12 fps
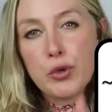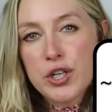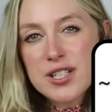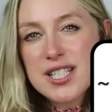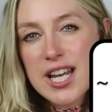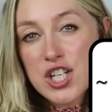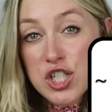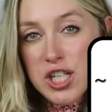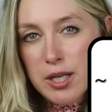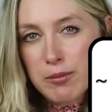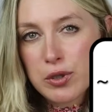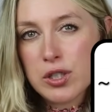Pronunciation
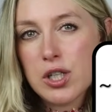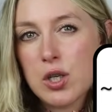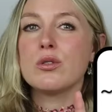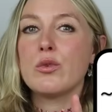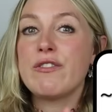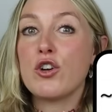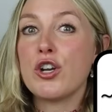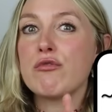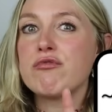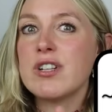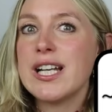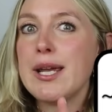tip, we've got a
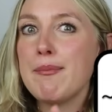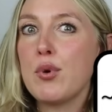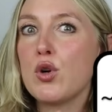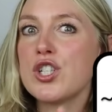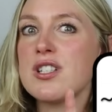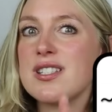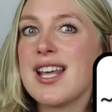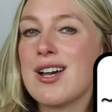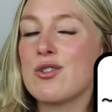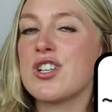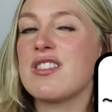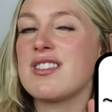really important
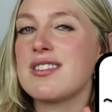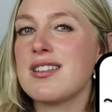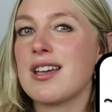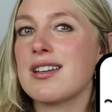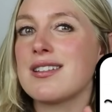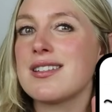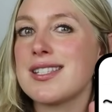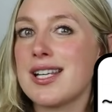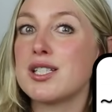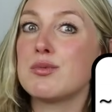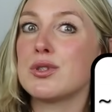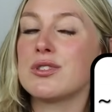sound in the second
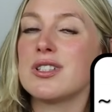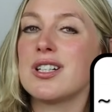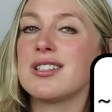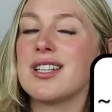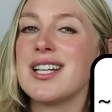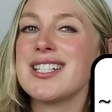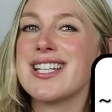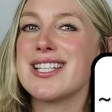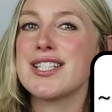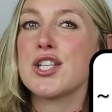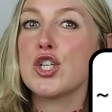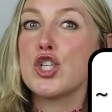syllable, and that
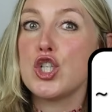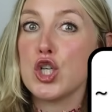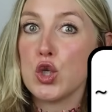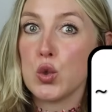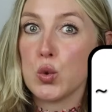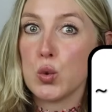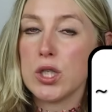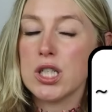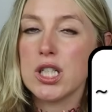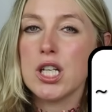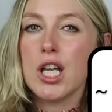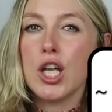is dew.
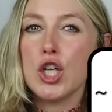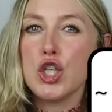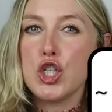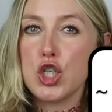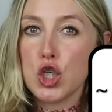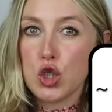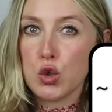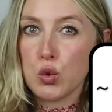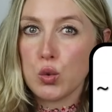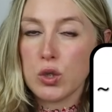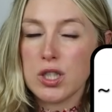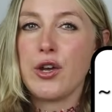
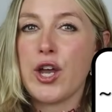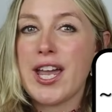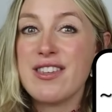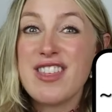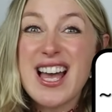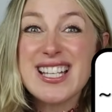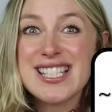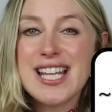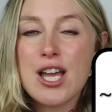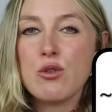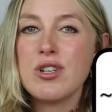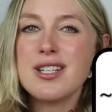Dew. Okay, that
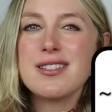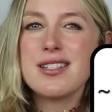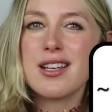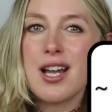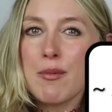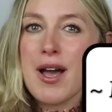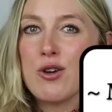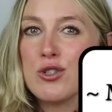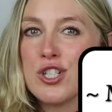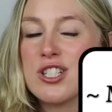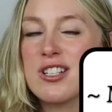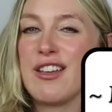sound needs to come
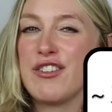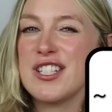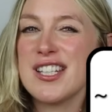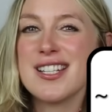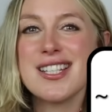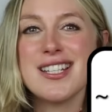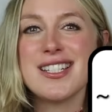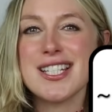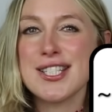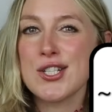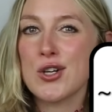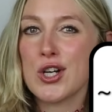out. If it doesn't,
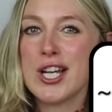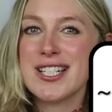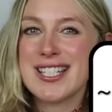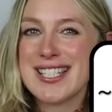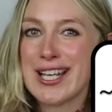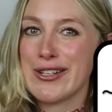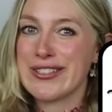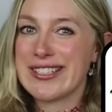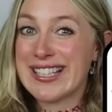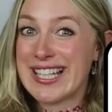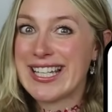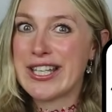it's not going to sound
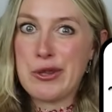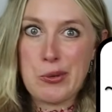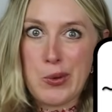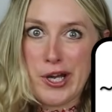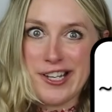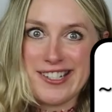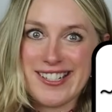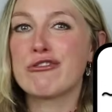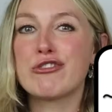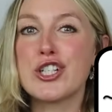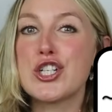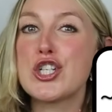like the word.
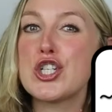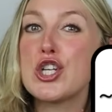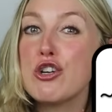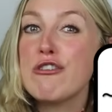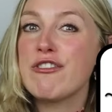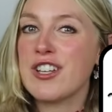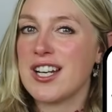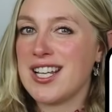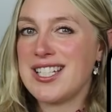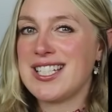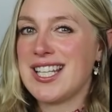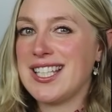
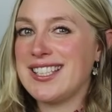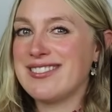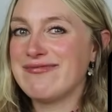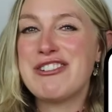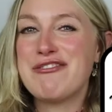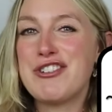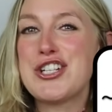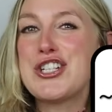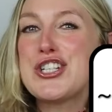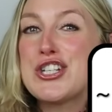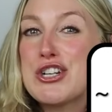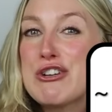Rejuvenating.
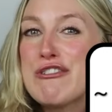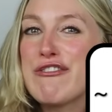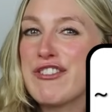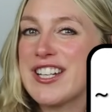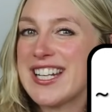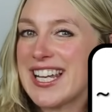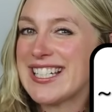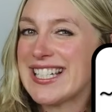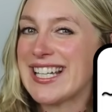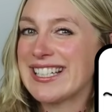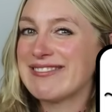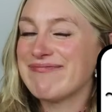
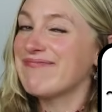Rejuvenating.